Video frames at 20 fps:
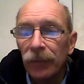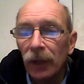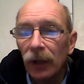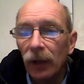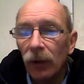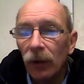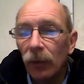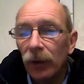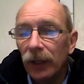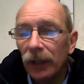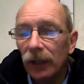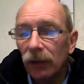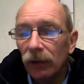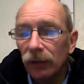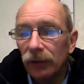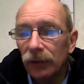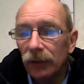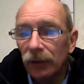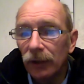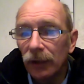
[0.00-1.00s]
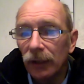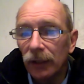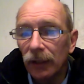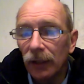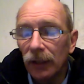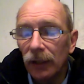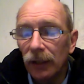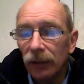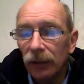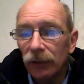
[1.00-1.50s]
When he looked at
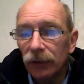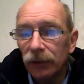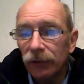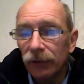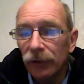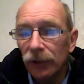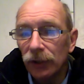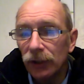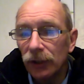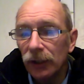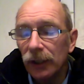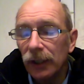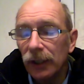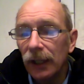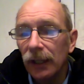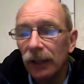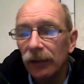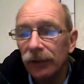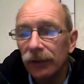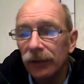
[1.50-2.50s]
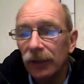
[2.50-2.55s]
the crucifixion accounts,